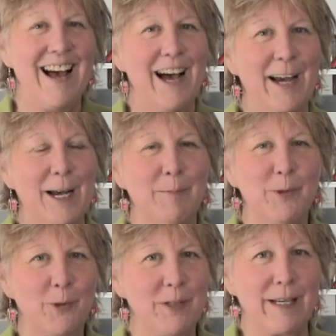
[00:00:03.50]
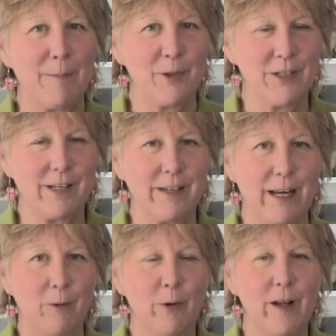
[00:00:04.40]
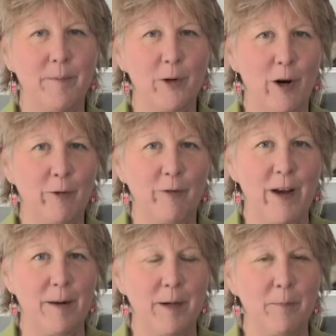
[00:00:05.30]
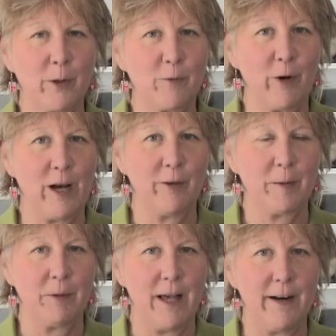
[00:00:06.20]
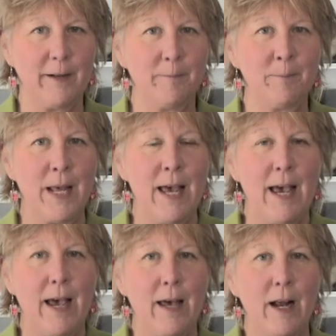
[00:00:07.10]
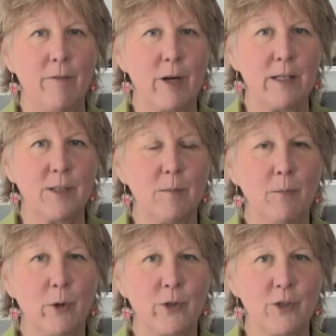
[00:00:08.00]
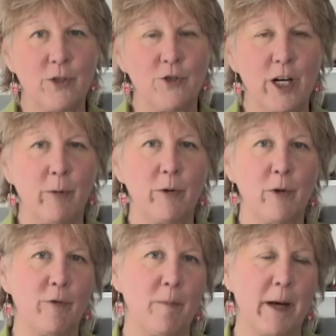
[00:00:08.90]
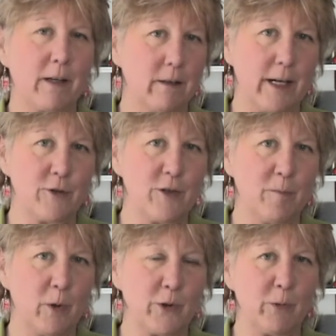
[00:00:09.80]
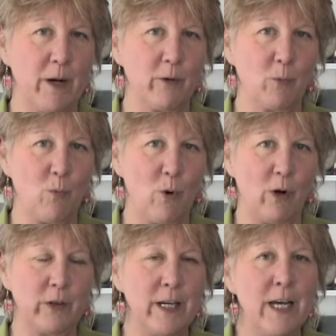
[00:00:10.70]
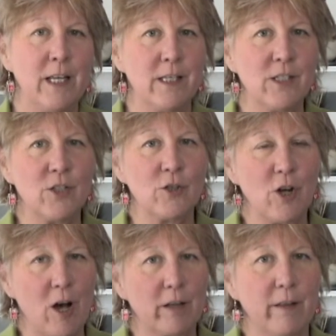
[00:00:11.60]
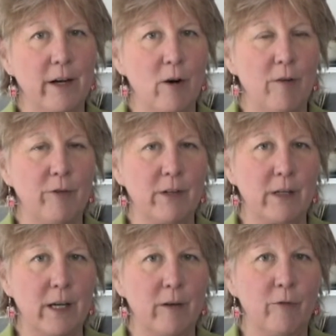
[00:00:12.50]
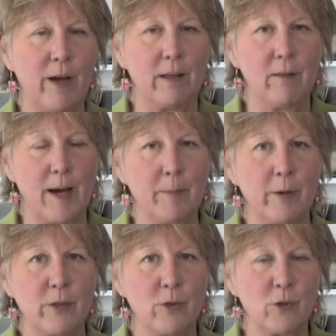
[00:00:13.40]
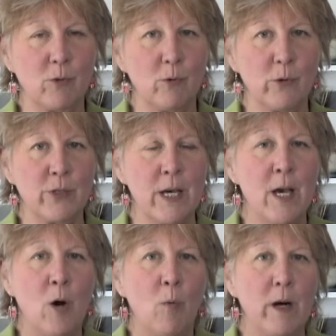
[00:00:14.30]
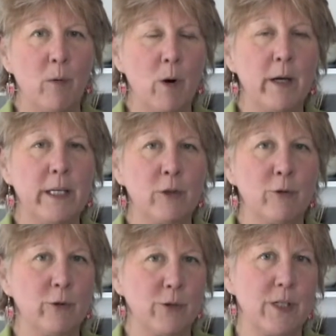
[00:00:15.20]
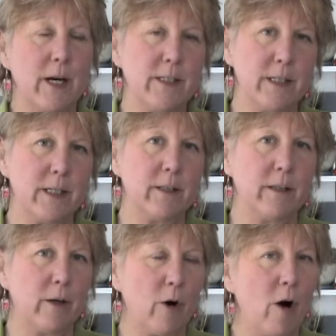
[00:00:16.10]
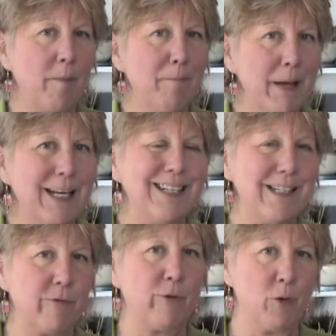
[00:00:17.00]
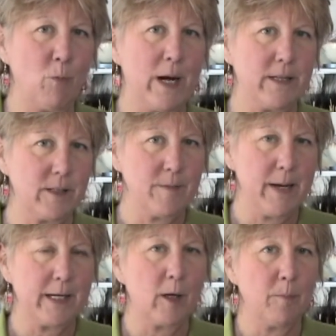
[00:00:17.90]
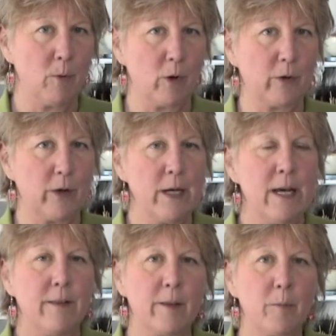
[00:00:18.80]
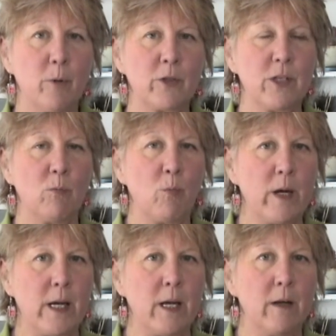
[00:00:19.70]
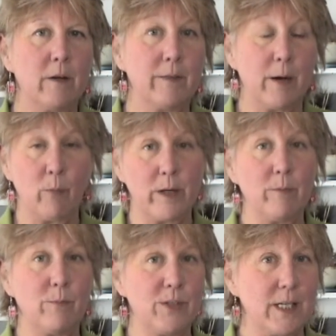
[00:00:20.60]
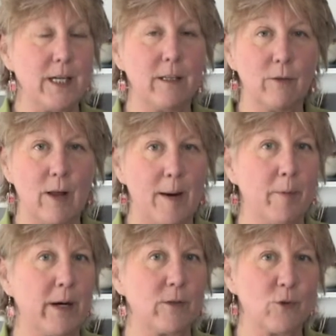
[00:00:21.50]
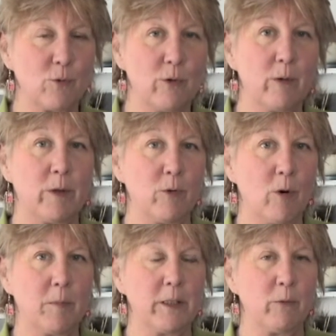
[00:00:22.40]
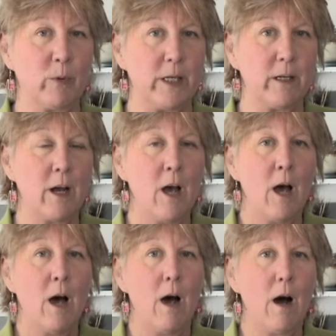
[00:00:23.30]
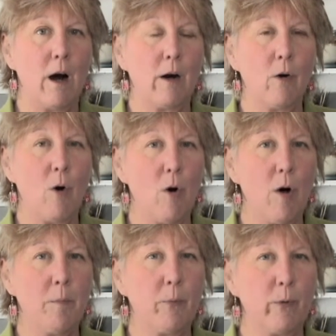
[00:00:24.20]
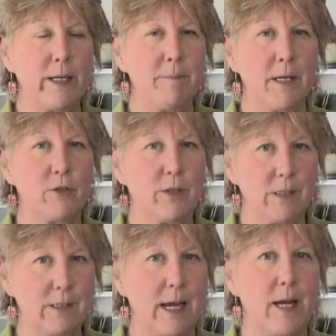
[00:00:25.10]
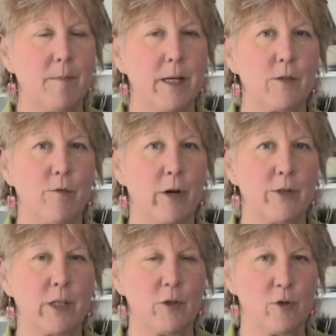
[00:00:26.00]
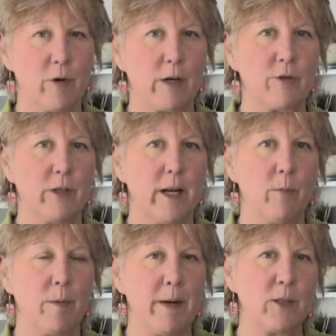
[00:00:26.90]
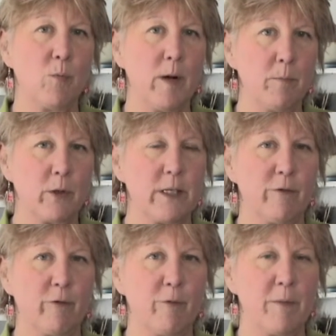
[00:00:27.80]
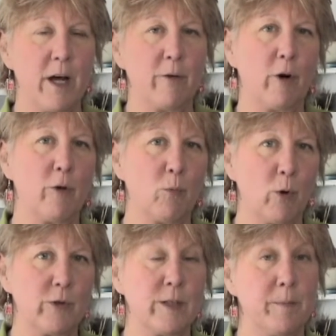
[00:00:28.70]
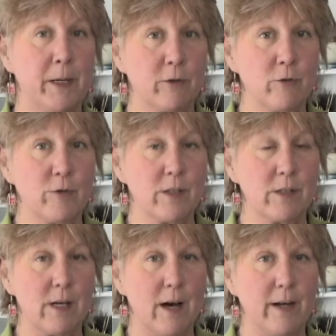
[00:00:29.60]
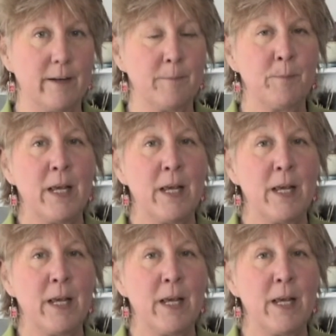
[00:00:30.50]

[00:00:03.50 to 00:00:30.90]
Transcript: Hi, I'm Susan Kapuscinski-Gaylord. I'm the author of Handmade Books for a Healthy Planet, and I've got some books to share with you from my collection of books around the world. This is a talk that I often give at libraries and schools when I want to introduce the idea that there are many different ways to make a book. That the books that we see in the library at school that we normally read are all pretty much the same as far as construction, and what makes one book different from another are the words and the pictures inside.